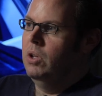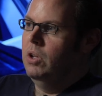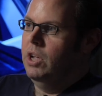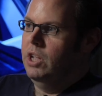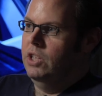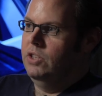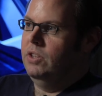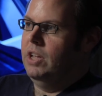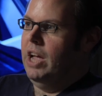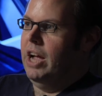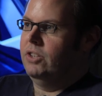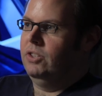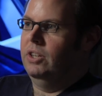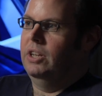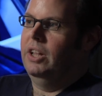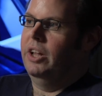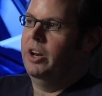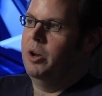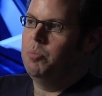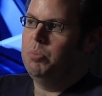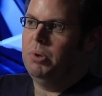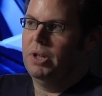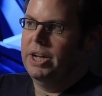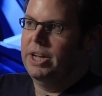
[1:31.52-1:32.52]
it's actually
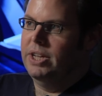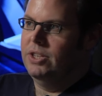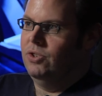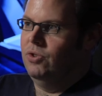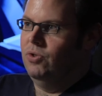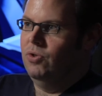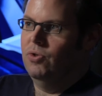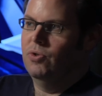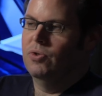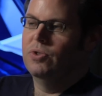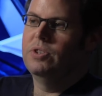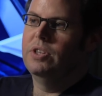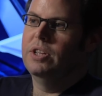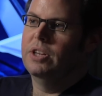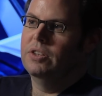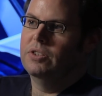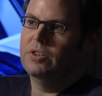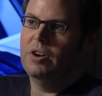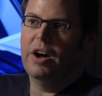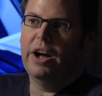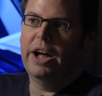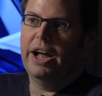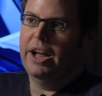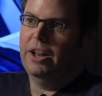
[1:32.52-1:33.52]
letting players use the
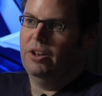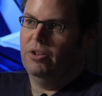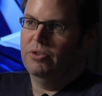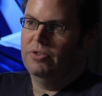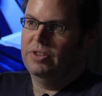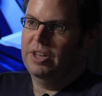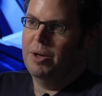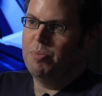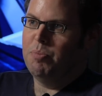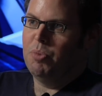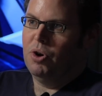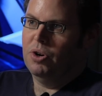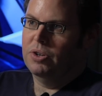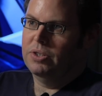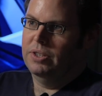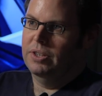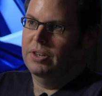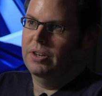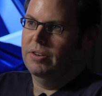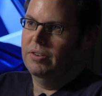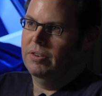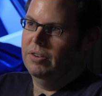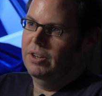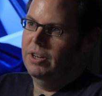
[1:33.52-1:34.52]
entire Halo sandbox
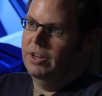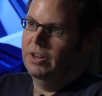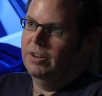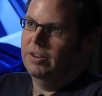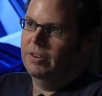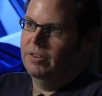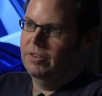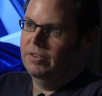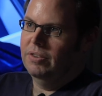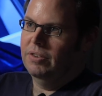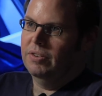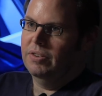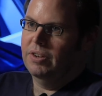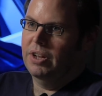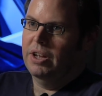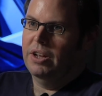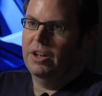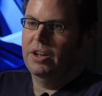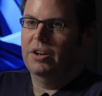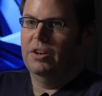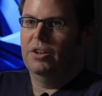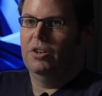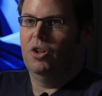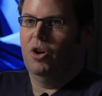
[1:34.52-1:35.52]

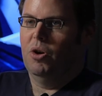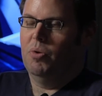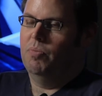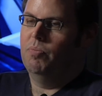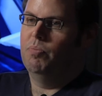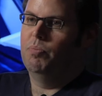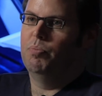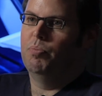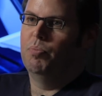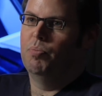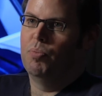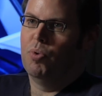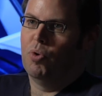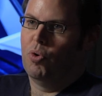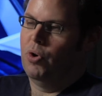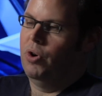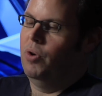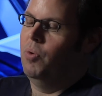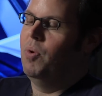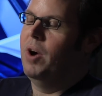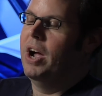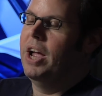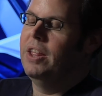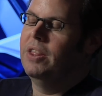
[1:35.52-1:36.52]
in a lot
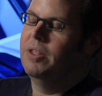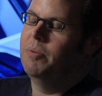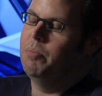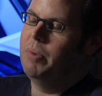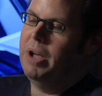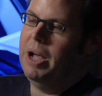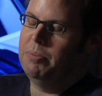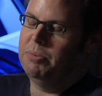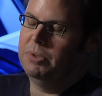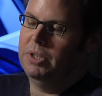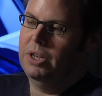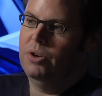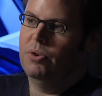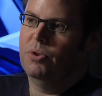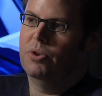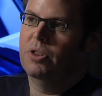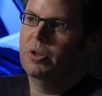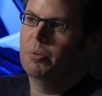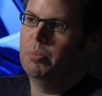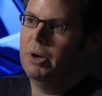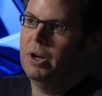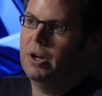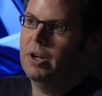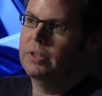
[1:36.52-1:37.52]
broader way than perhaps they could
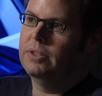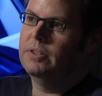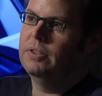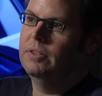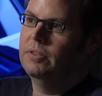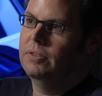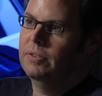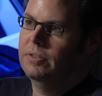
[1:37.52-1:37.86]
in the past.